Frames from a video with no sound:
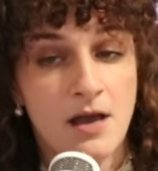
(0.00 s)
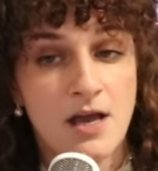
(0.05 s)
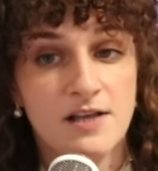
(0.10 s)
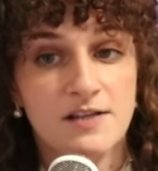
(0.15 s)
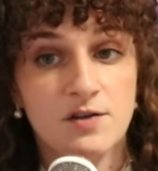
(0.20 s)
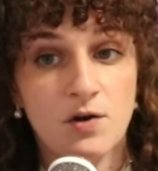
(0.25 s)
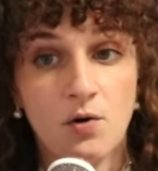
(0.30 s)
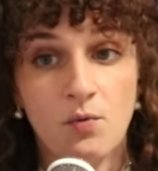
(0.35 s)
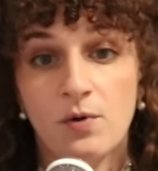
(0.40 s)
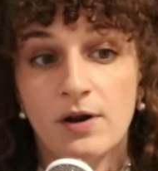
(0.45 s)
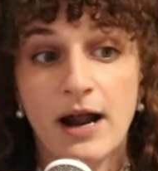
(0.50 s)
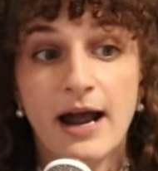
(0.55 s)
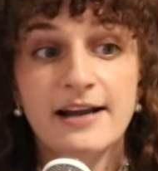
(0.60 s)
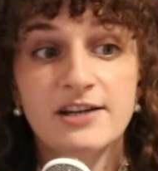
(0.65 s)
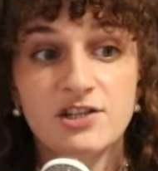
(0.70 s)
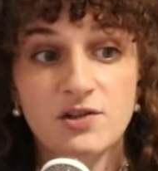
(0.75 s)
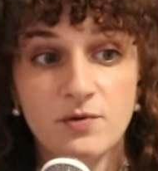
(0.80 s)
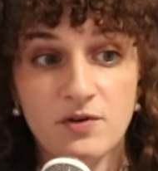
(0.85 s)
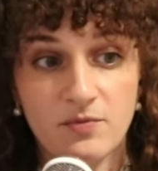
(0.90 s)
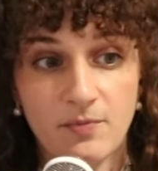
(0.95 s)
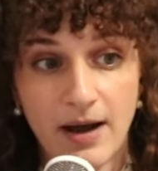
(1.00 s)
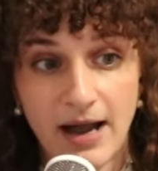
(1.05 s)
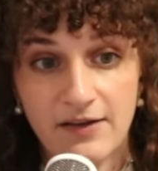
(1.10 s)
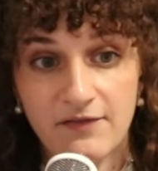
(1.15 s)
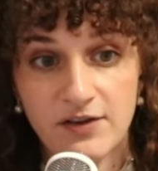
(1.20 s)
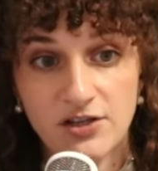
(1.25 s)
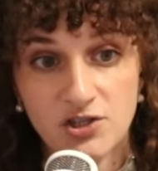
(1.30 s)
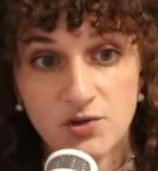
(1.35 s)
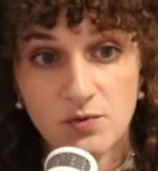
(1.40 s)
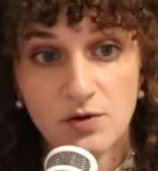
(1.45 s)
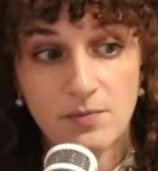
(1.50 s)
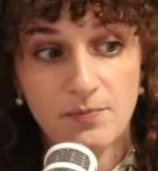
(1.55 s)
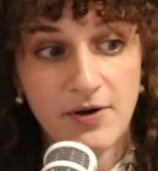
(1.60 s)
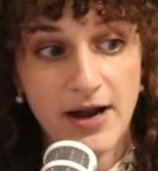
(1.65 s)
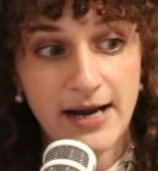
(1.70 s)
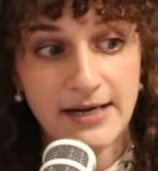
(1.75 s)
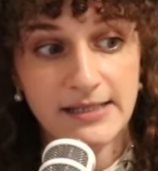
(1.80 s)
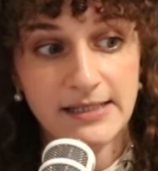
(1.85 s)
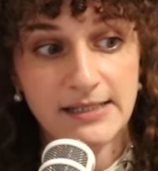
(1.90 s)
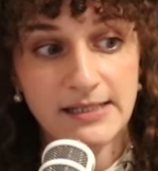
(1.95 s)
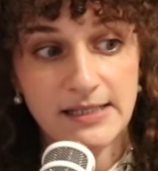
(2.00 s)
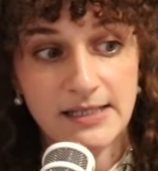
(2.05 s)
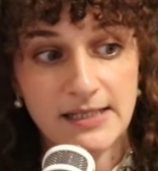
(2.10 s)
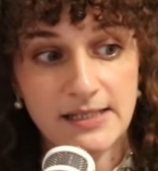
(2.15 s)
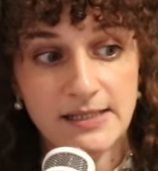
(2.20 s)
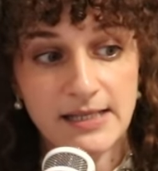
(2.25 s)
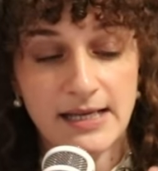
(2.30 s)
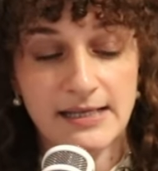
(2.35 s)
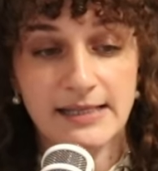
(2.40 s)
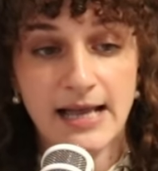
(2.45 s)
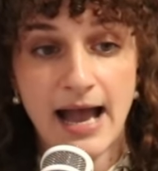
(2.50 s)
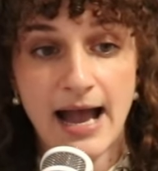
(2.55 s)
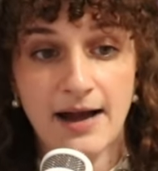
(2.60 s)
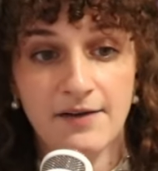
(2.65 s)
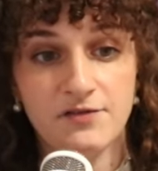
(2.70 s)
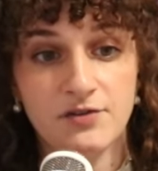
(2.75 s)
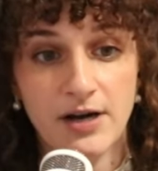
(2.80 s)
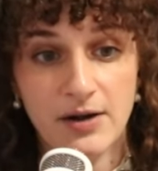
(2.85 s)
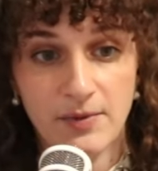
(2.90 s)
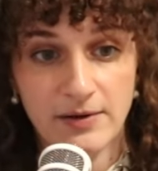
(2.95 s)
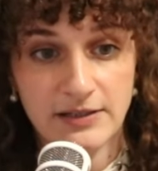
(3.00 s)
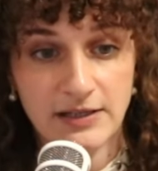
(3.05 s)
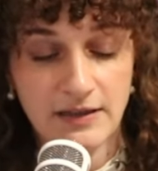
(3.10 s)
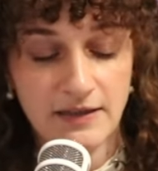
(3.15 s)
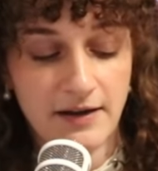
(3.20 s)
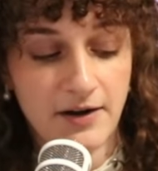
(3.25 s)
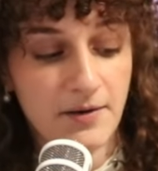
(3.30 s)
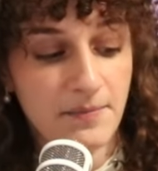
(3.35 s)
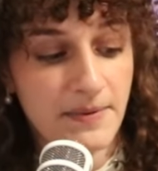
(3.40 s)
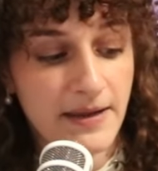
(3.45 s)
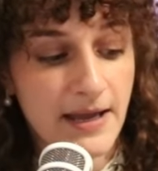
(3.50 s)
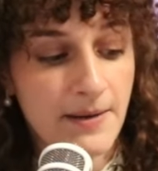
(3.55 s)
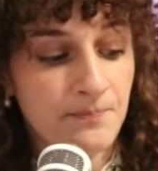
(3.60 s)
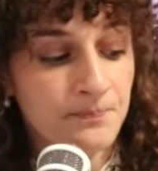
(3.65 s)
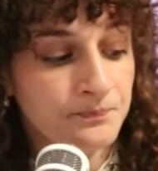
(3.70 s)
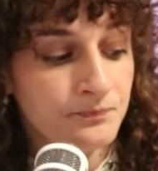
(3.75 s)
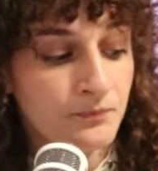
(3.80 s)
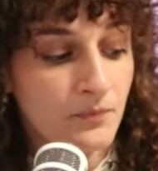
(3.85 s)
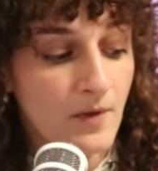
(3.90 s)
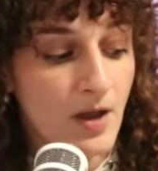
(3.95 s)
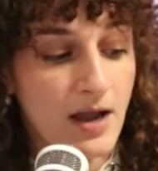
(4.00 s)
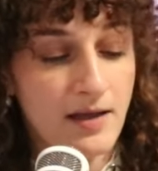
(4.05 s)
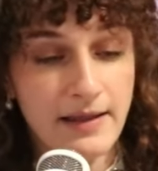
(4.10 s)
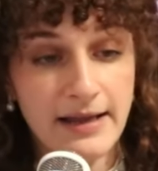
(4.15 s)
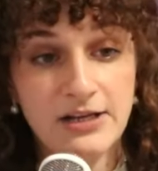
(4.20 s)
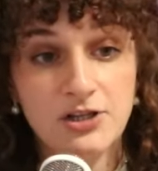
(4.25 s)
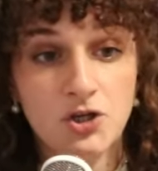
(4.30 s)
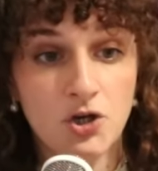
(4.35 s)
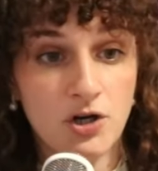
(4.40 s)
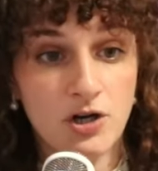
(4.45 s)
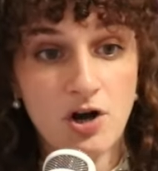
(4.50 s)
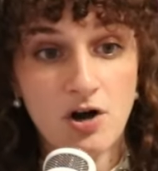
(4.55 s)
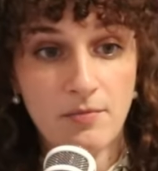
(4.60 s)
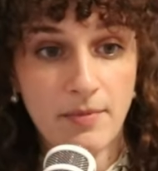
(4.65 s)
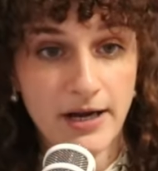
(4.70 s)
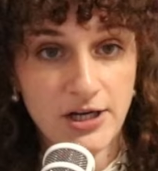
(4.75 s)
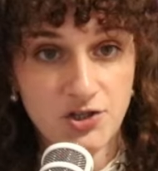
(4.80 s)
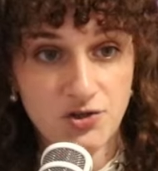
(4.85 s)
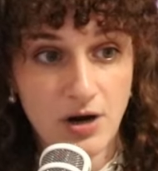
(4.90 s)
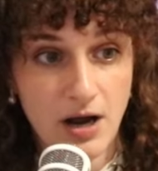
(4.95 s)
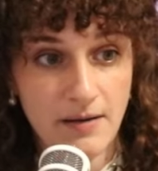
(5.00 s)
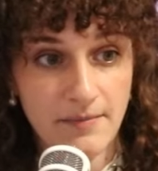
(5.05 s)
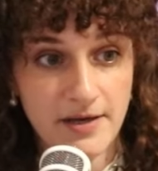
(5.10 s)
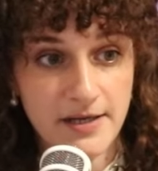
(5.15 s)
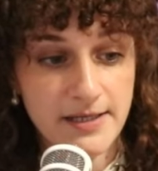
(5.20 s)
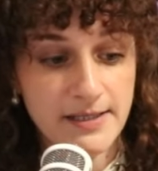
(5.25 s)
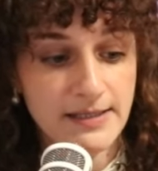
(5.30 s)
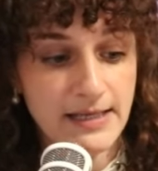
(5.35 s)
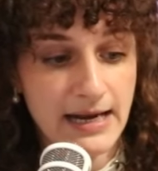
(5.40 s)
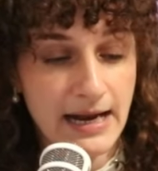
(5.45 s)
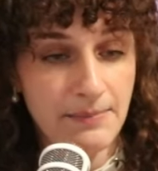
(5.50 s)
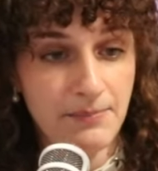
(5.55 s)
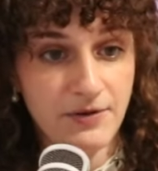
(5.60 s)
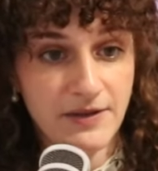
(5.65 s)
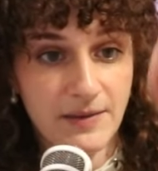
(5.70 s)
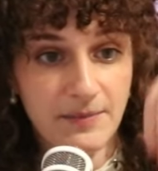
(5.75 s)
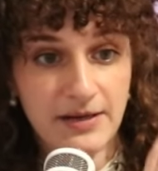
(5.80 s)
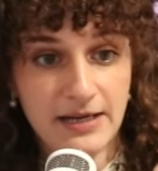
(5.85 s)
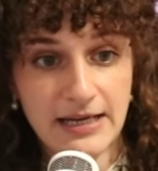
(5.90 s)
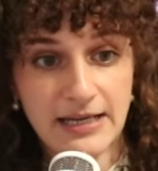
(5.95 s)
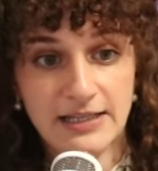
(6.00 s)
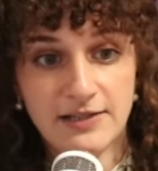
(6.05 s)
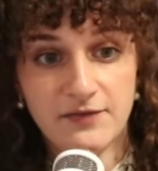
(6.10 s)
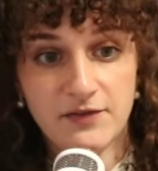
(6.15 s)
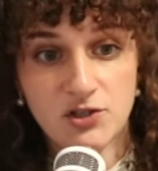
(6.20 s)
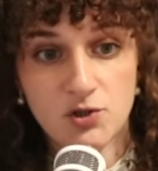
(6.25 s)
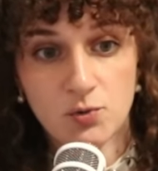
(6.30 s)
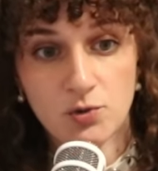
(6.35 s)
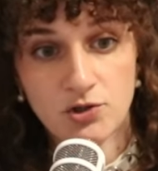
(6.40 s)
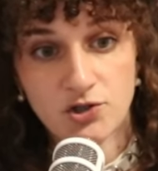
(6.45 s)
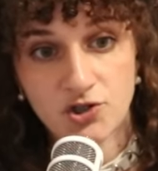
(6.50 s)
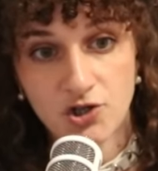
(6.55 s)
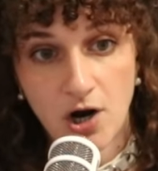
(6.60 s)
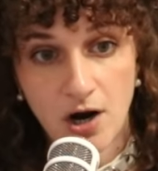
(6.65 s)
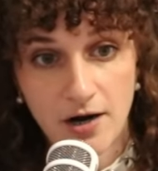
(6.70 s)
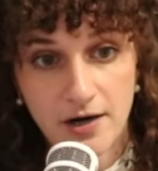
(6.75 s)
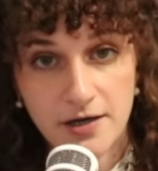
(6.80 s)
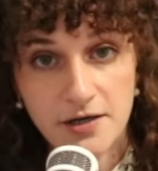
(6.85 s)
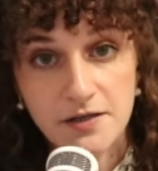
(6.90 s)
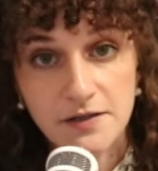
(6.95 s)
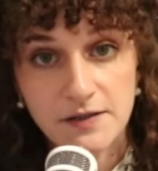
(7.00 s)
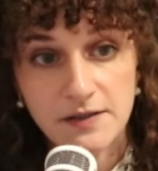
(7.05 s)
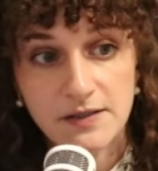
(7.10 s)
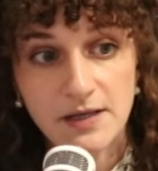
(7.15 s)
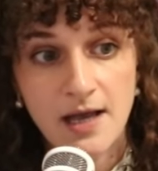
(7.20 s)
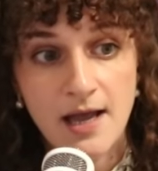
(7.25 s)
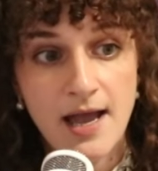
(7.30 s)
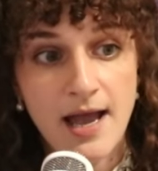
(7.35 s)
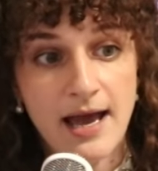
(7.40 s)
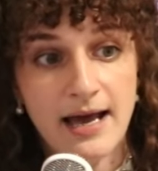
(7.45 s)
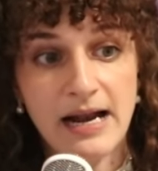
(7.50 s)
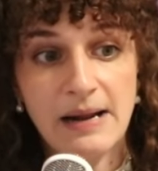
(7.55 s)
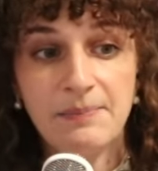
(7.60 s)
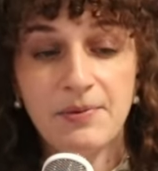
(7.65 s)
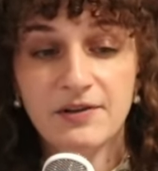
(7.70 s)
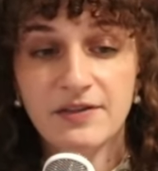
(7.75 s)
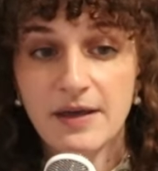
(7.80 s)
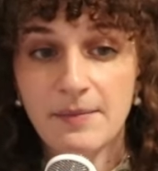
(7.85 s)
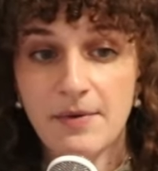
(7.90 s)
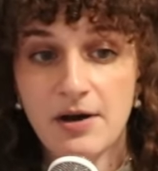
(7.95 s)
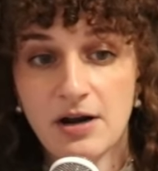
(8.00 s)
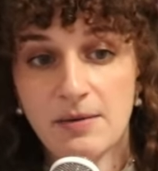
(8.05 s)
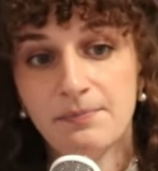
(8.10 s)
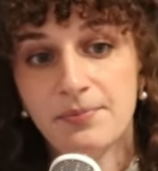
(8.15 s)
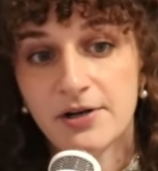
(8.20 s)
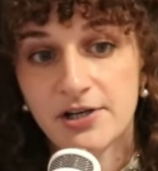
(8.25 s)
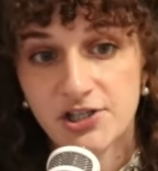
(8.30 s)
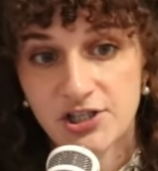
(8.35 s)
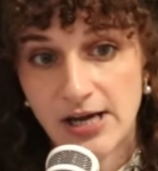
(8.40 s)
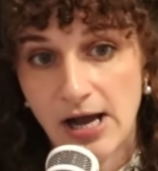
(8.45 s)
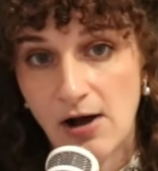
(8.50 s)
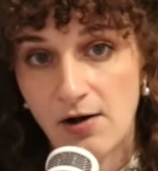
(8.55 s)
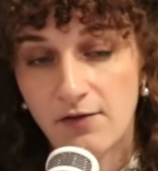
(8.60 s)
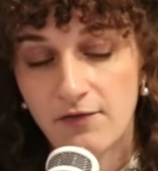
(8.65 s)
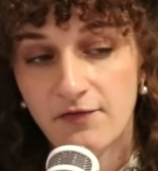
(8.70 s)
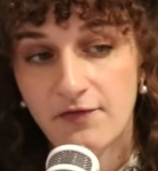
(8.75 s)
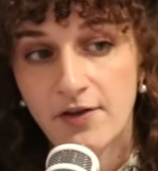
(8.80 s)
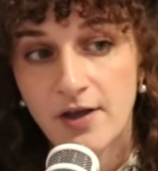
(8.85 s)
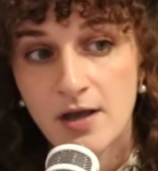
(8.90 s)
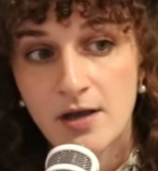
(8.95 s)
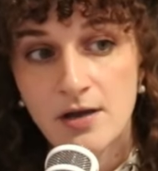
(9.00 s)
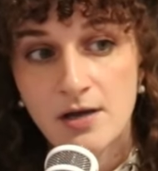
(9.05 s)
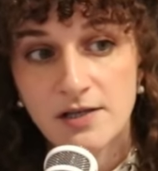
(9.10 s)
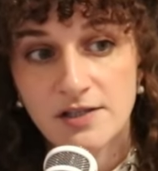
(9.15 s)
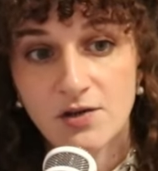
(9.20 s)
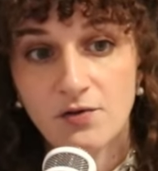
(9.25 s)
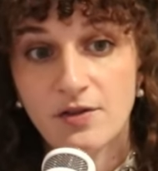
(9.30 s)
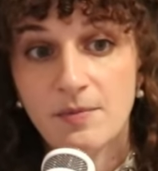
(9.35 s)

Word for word: So, what I do with my visual practices is after I went to therapy, I like took all my traumas and I put them in individual jars and I put them on a bookshelf. So the